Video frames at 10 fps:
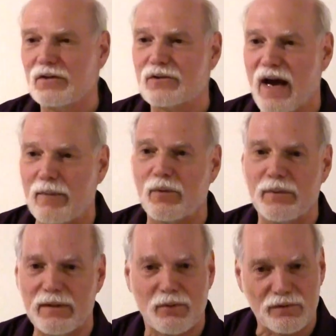Tribal
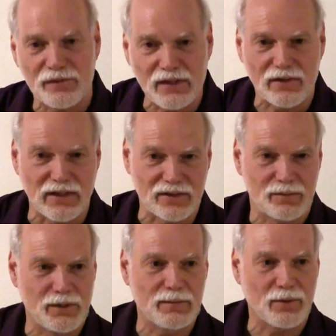people feel this.
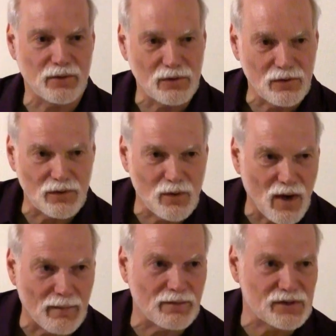People who grew
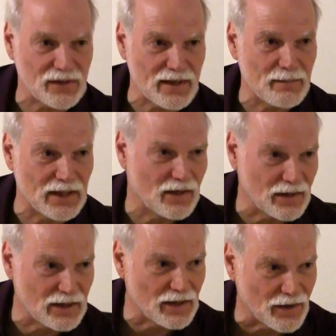up sleeping
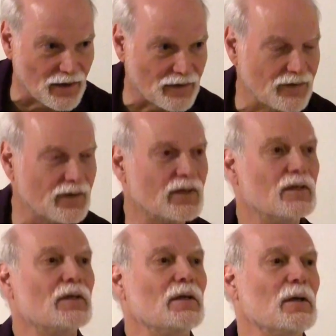on the earth.
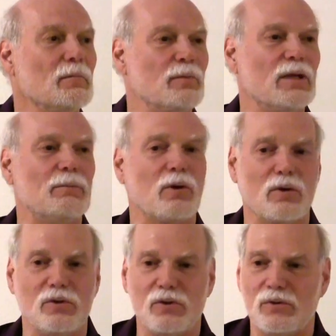People
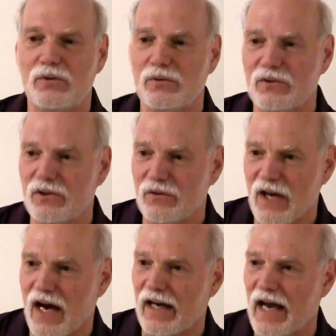who do
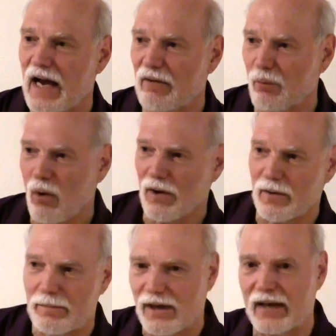not have
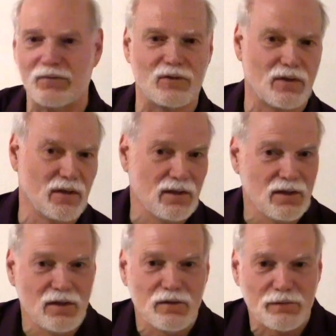water piped
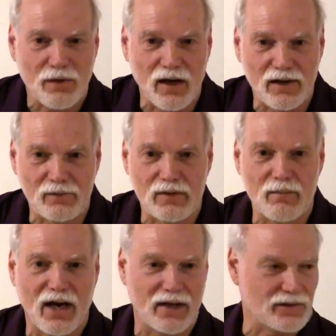for 100
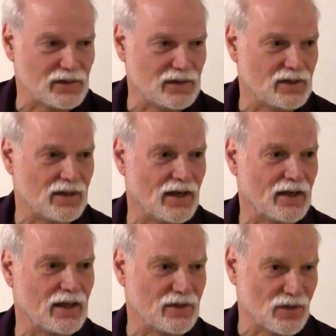miles into their
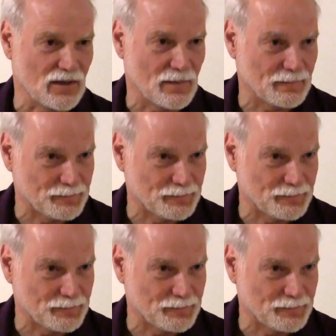kitchen,